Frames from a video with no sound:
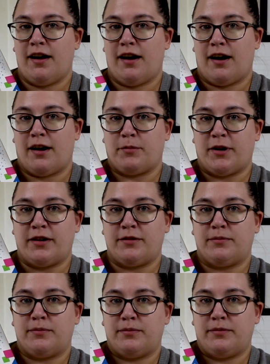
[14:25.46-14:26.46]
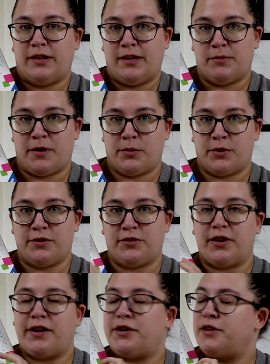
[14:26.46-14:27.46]
I might eat my words
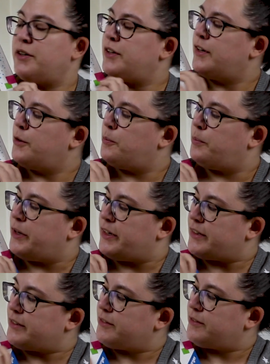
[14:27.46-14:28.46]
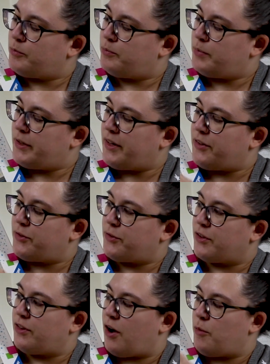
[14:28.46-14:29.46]
later, but because there's
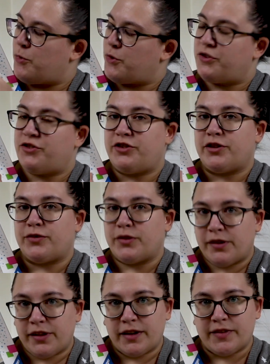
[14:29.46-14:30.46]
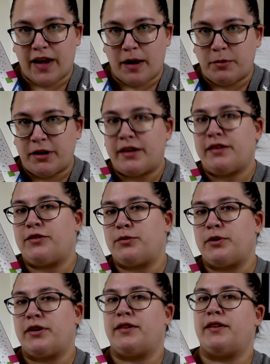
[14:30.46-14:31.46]
a lot more different things happening in this
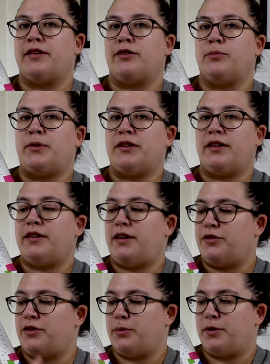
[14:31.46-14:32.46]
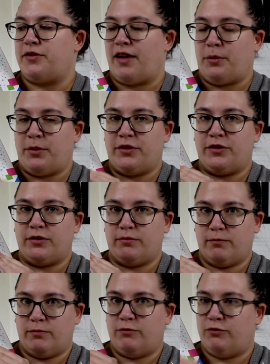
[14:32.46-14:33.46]
one, I think it'll be a lot easier, whereas that one's
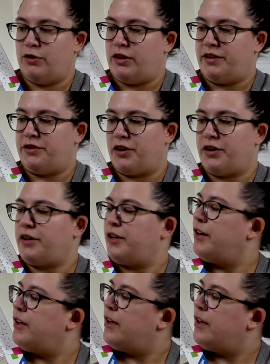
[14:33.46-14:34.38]
really dark.